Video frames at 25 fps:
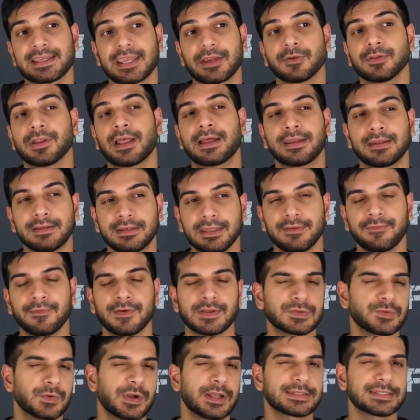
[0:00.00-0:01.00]
Carolina
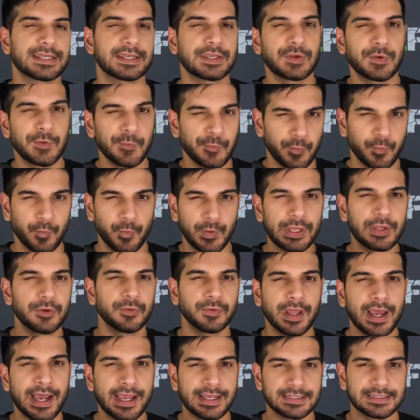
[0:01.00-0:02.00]
defense. When I say
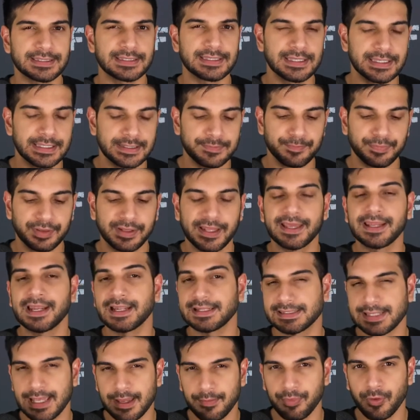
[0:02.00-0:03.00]
reunites, he played
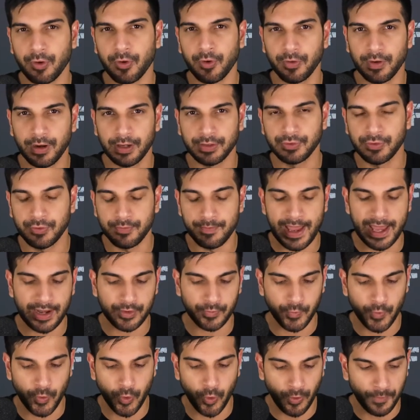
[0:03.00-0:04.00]
at Temple under
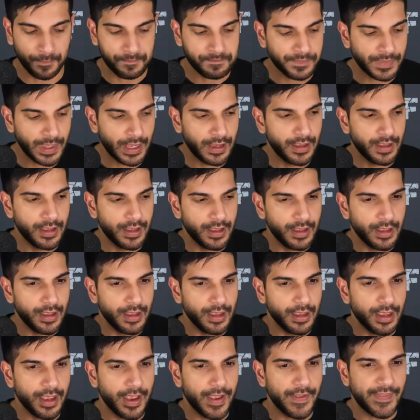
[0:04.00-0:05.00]
Matt Rhule.
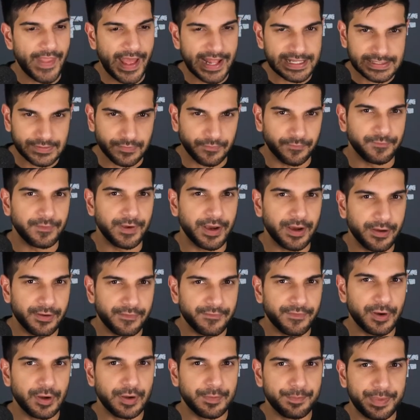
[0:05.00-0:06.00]
And that's very,
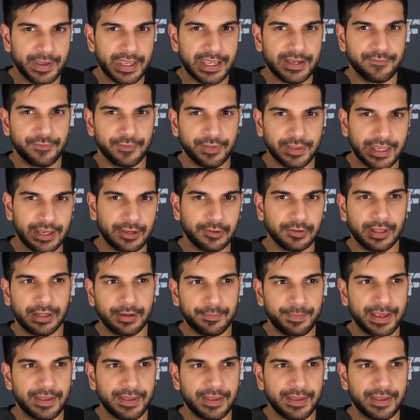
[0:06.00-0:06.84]
very big for the Carolina